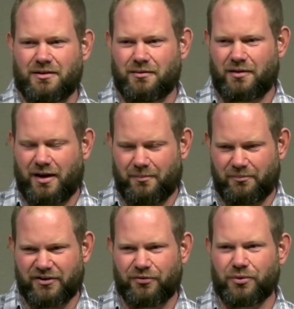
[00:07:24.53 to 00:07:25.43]
Um,
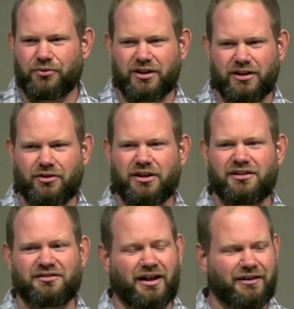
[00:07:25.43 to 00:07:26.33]
but if we really look at
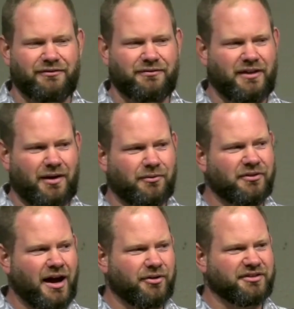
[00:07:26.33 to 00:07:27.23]
his life, that,
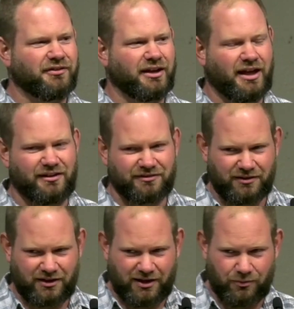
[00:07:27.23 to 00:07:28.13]
that wasn't the case.
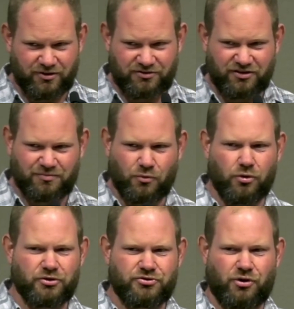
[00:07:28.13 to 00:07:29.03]
He was just
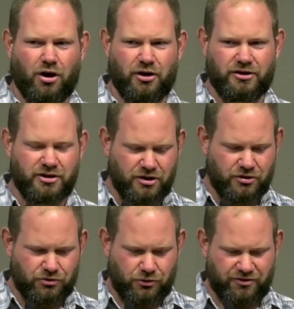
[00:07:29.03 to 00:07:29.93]
more drawn
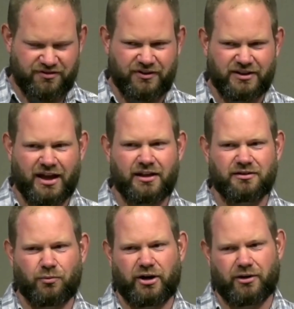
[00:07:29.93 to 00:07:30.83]
towards the tent,
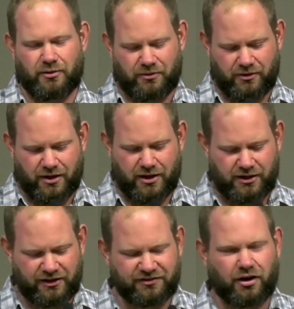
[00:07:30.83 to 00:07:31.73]
where uh,
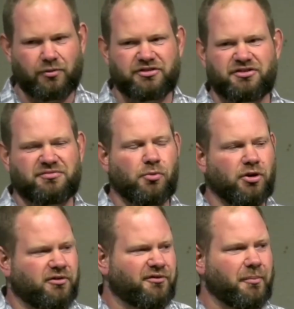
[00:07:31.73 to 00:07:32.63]
Esau was just
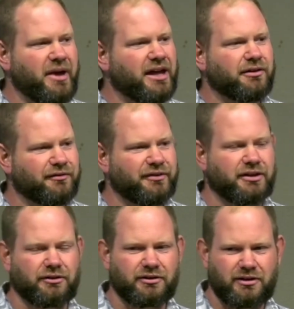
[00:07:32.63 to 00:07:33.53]
more of a man of the
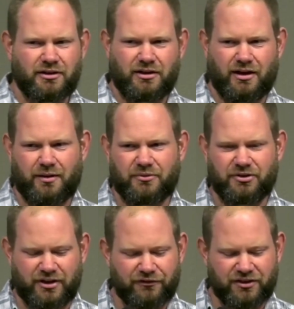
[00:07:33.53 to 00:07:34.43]
field. Um, are
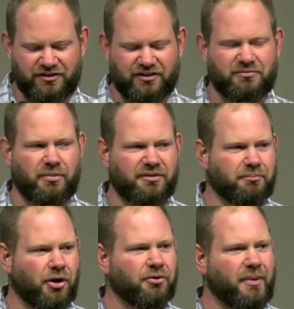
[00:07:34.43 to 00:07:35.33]
differences, but
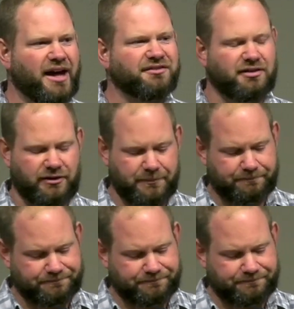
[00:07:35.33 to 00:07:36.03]
both masculine.